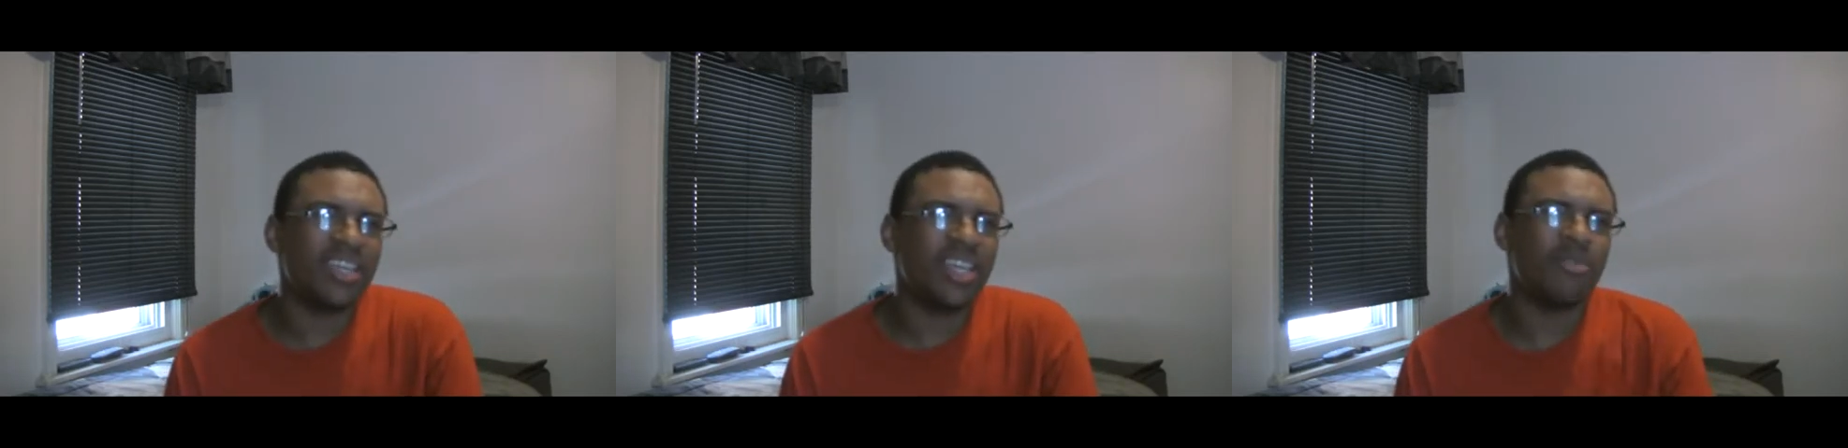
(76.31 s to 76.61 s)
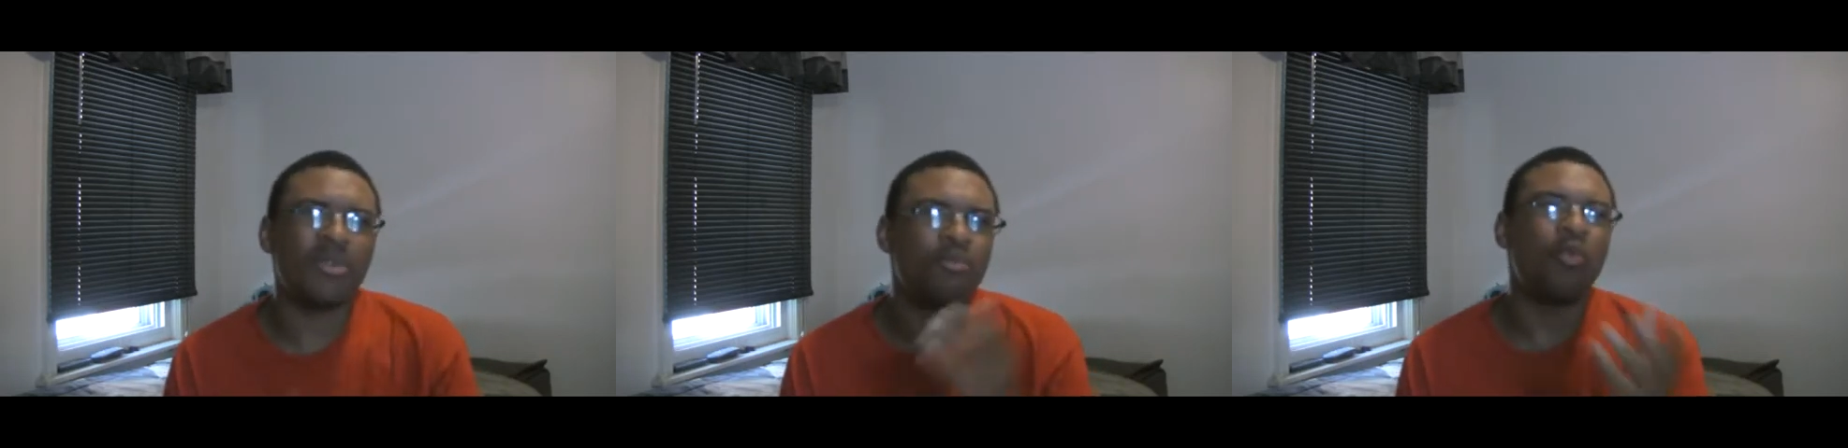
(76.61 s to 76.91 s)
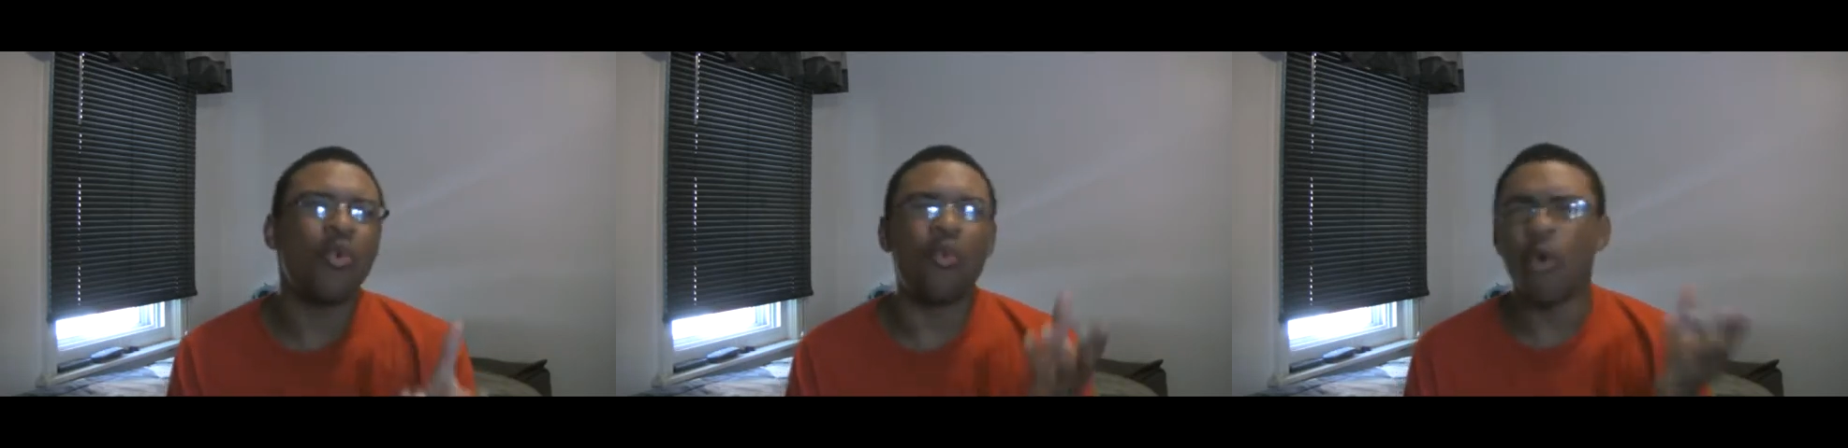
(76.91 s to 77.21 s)

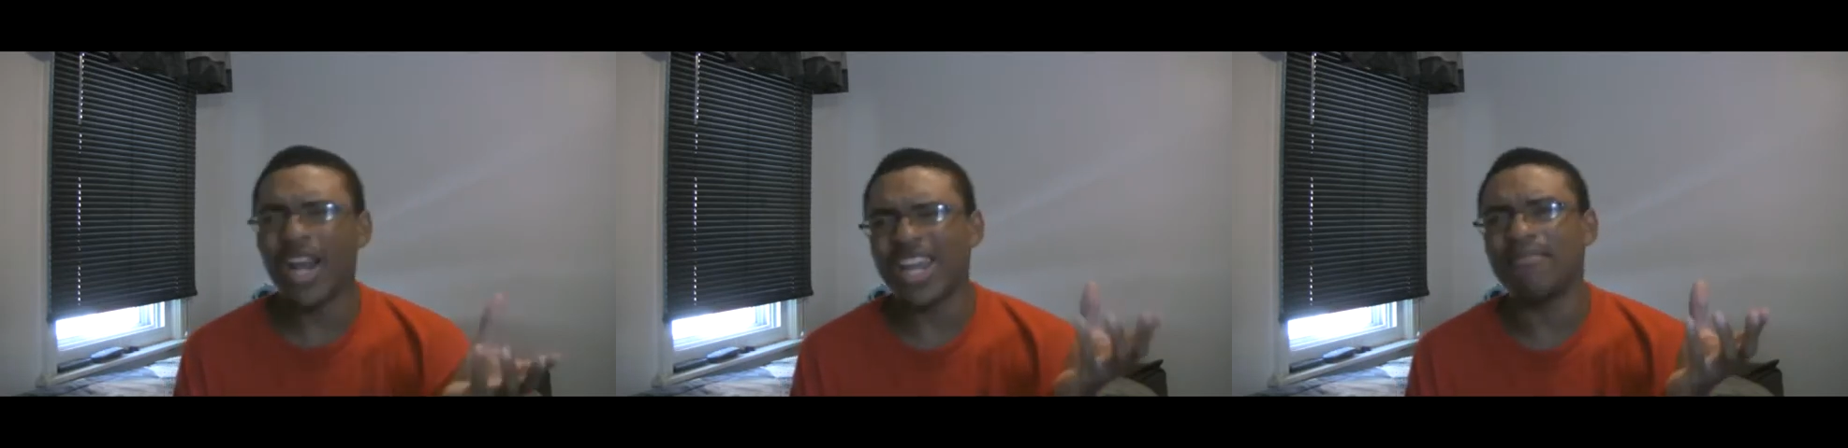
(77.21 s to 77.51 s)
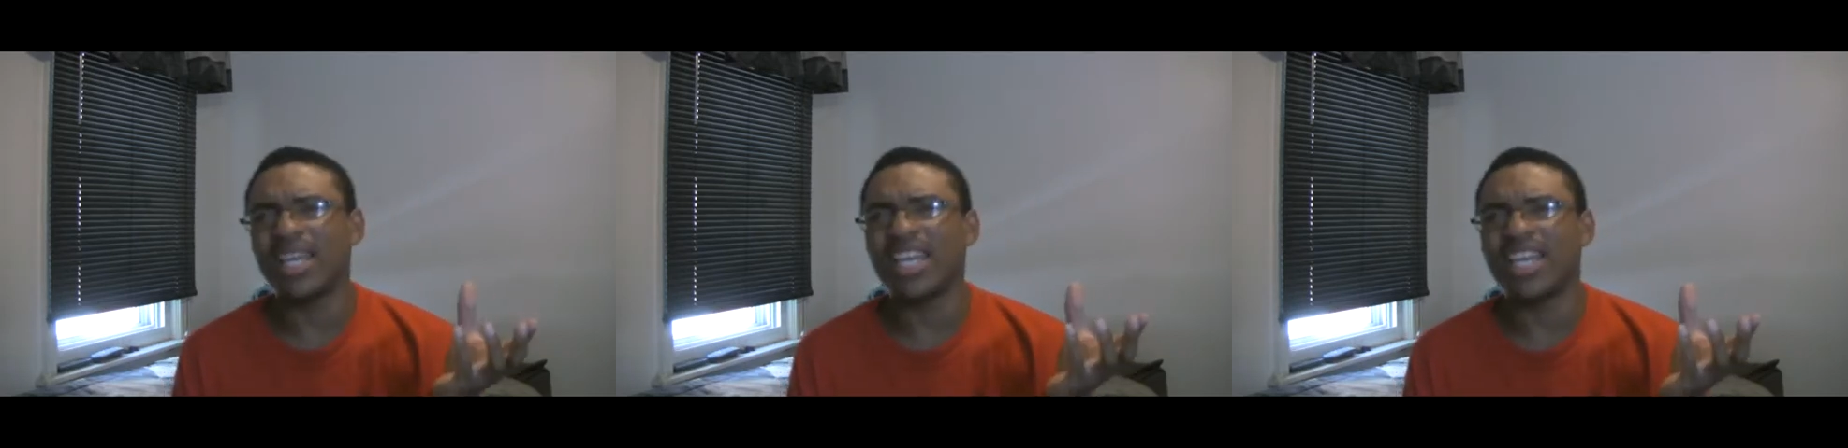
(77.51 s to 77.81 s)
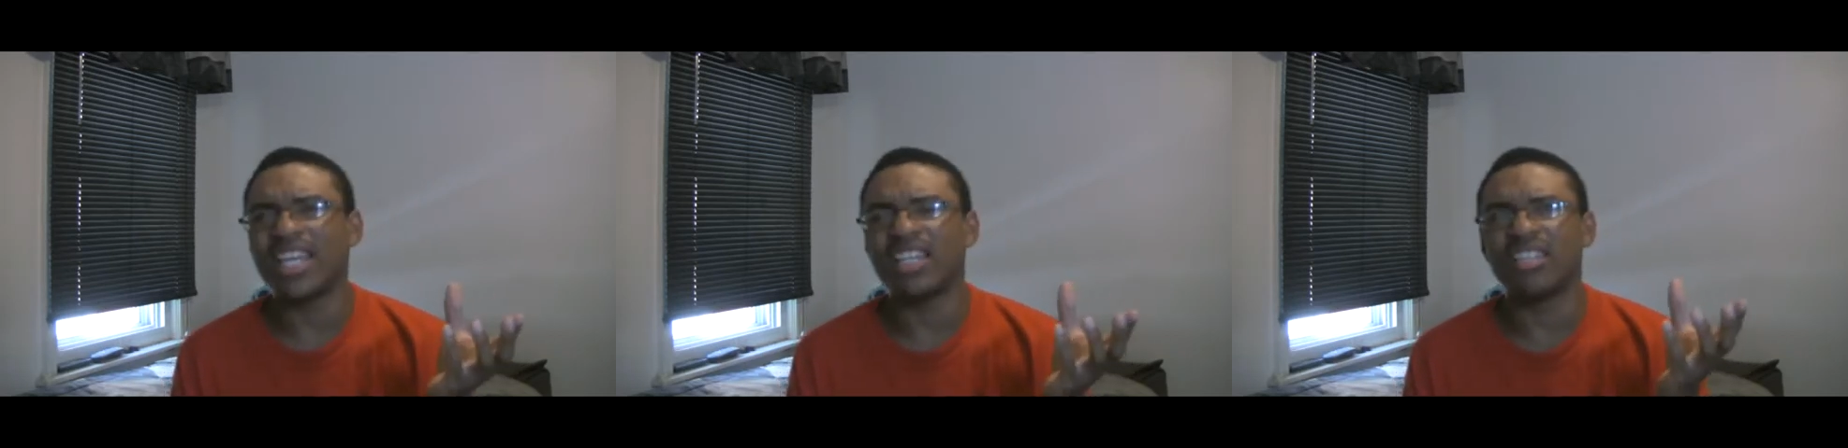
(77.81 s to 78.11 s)
it
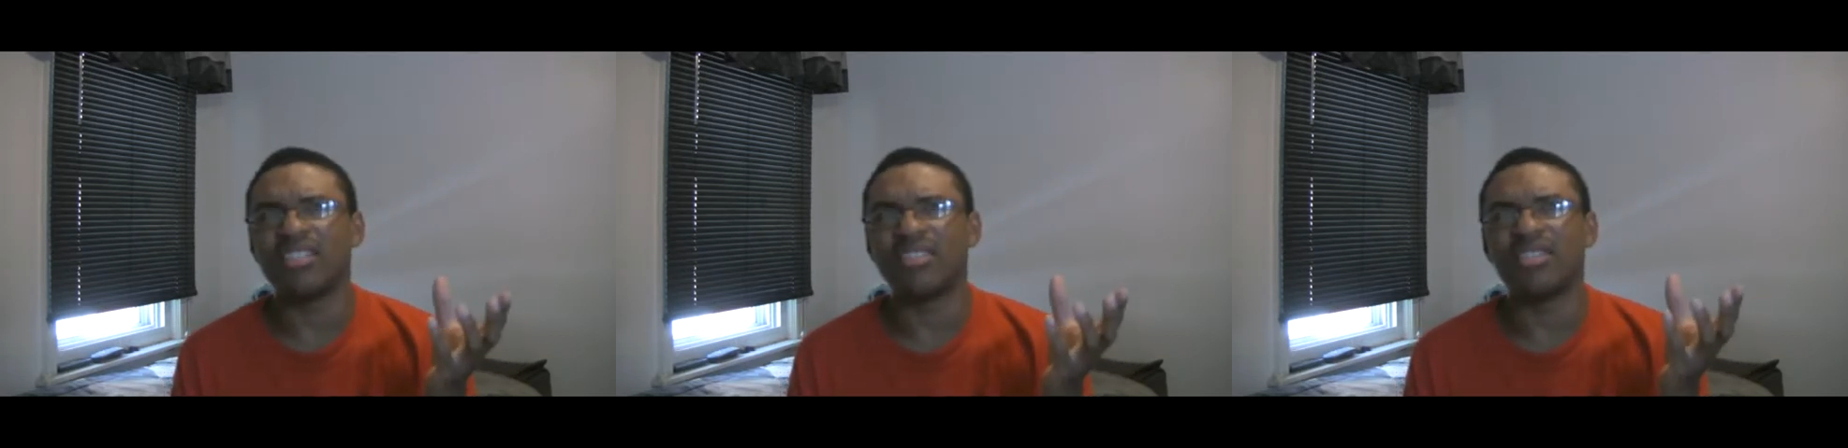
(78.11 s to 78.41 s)
be